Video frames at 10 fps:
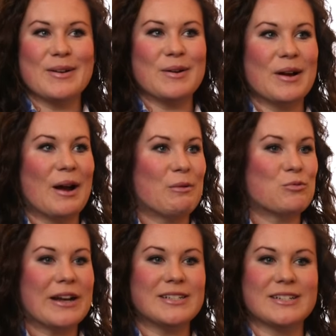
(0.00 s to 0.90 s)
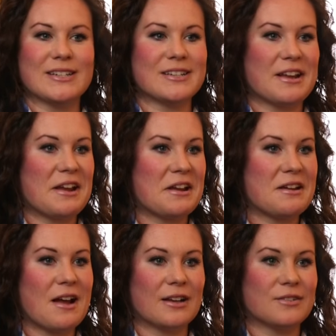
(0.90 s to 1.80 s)
ready to
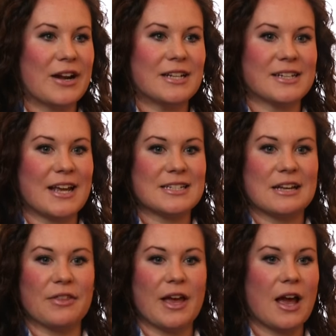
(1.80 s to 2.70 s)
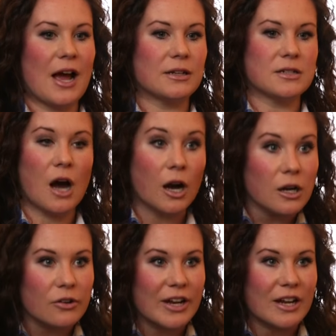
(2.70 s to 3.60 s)
sing and ready to get out there and
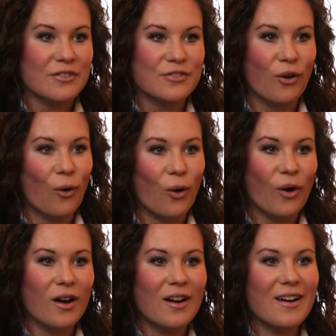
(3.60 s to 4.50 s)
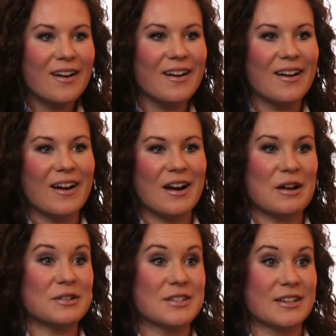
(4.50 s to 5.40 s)
hungry for
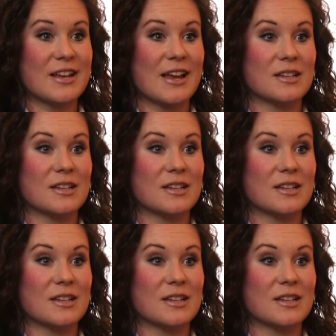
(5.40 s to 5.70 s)
success.